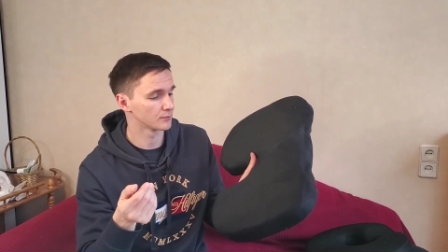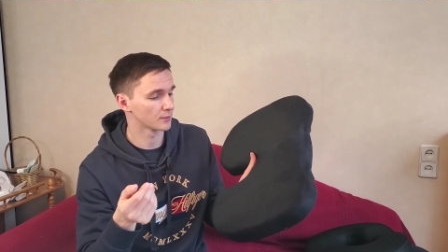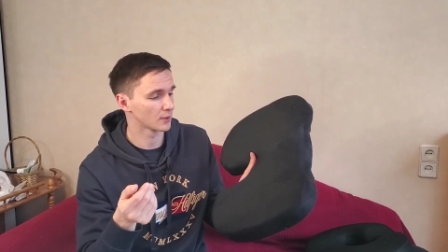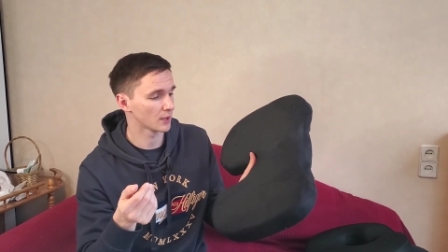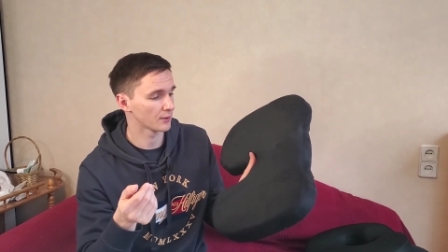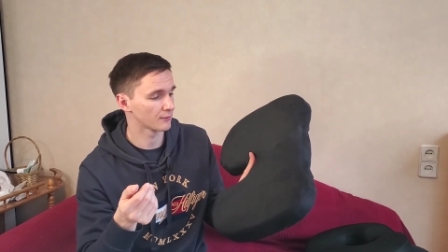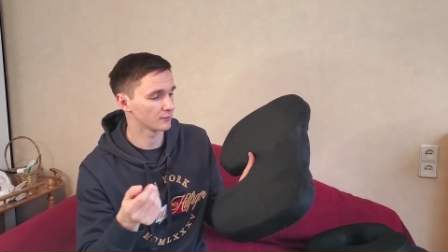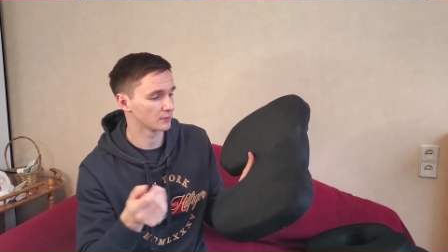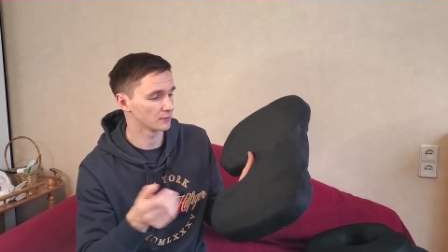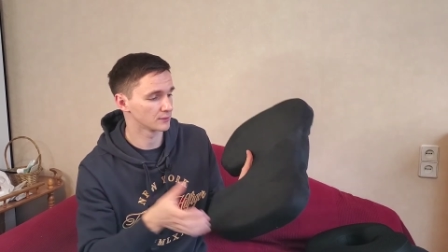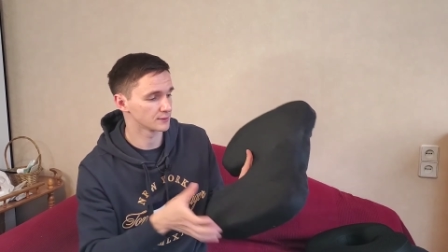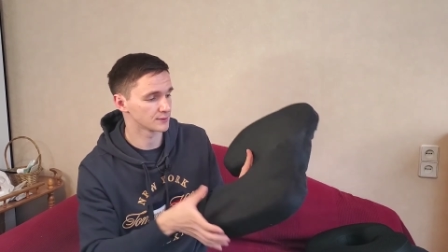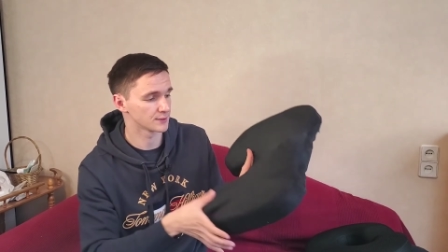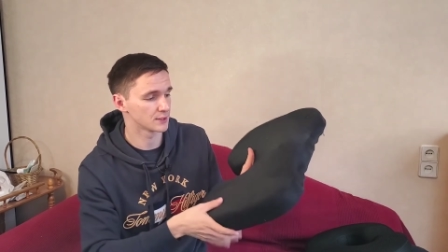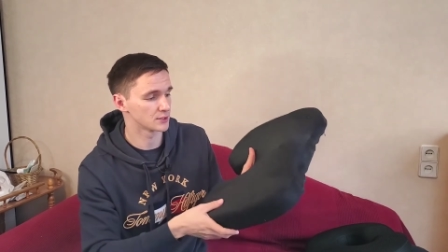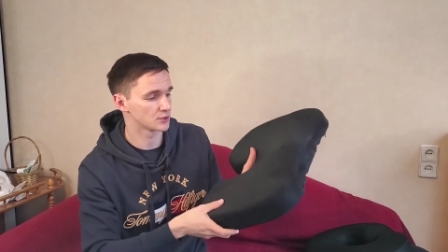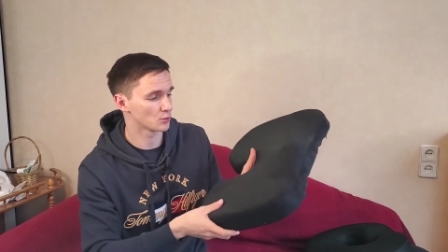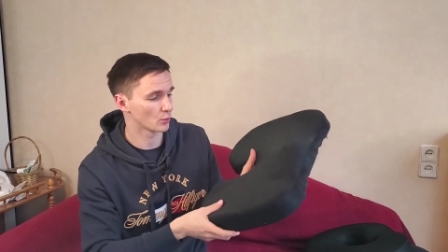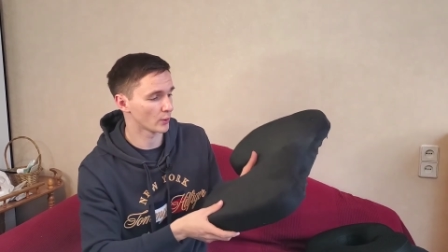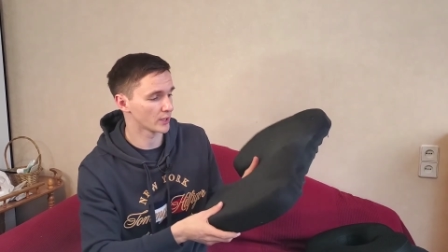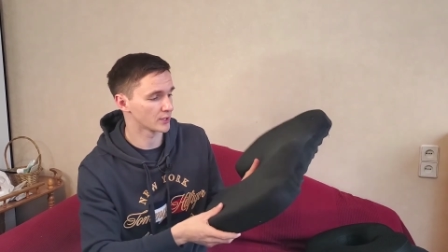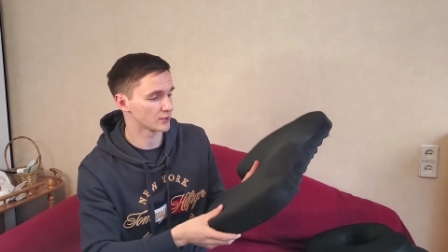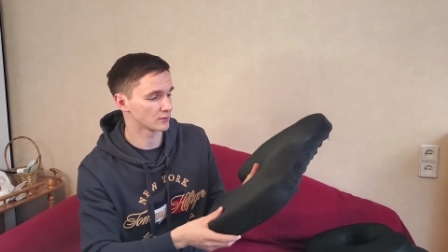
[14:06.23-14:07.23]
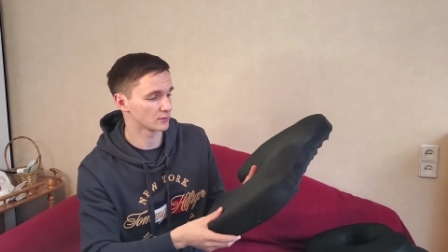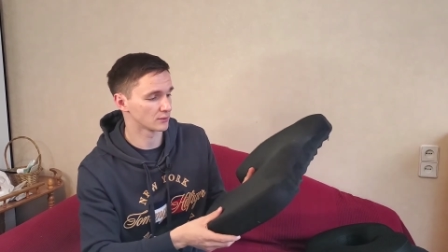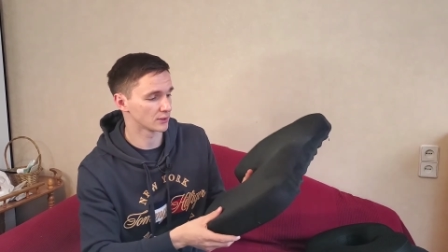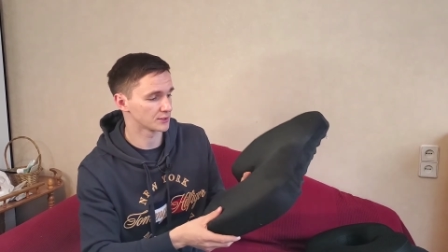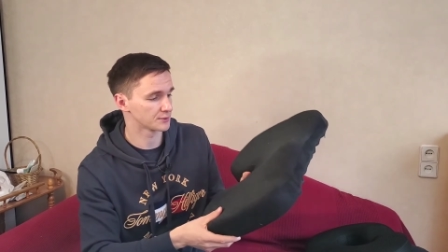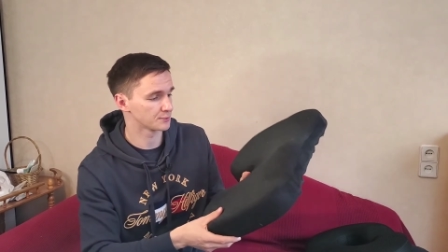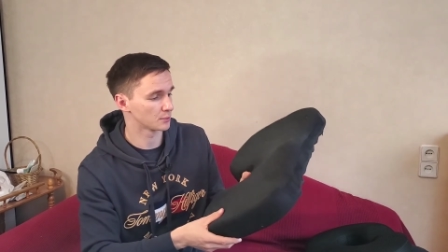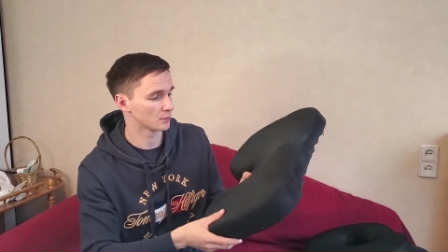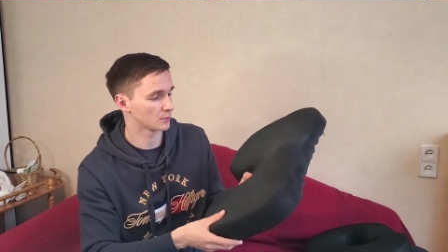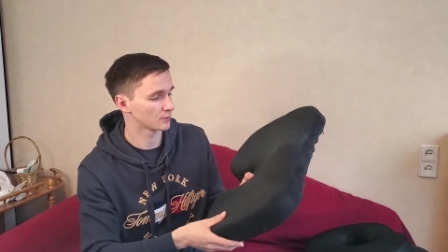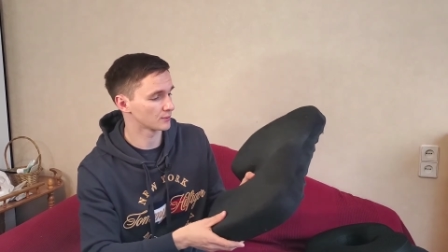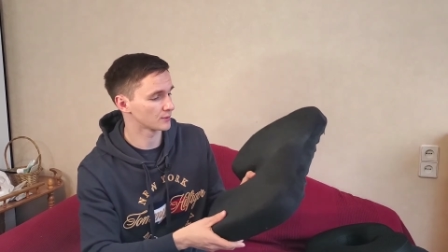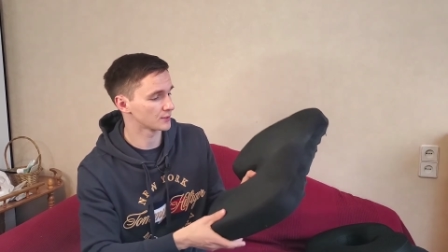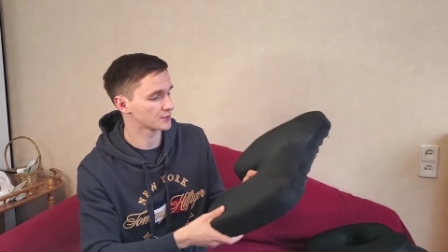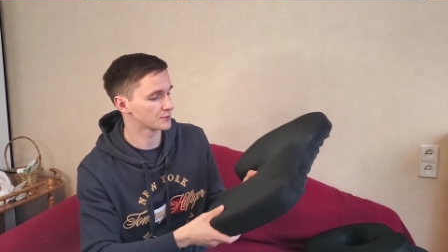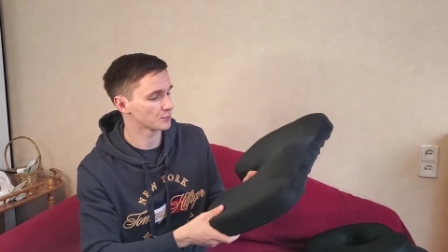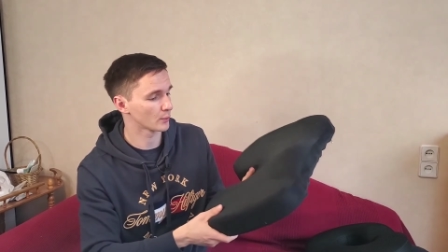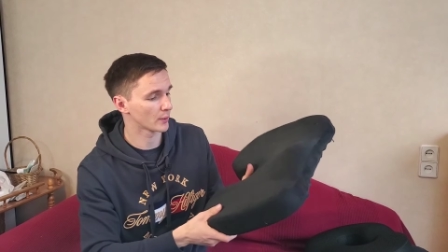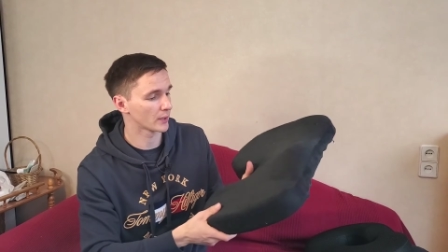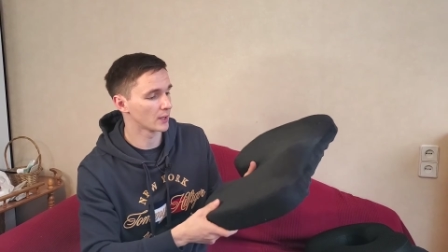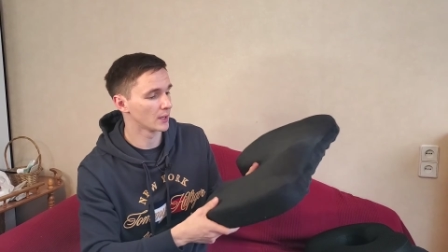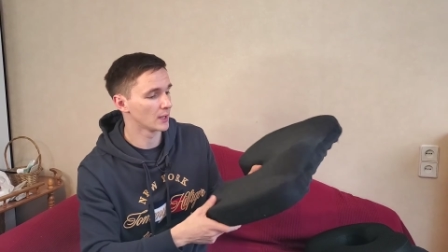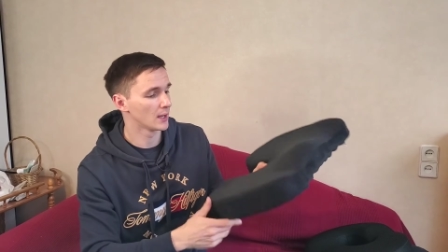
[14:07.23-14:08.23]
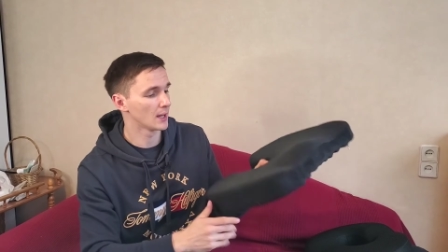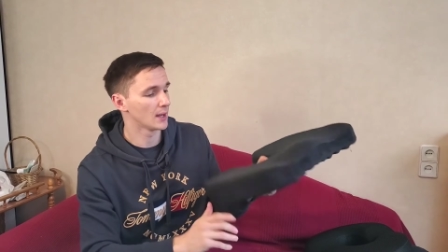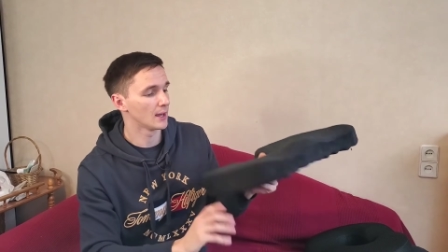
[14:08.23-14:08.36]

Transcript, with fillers: given the situation let's put it this way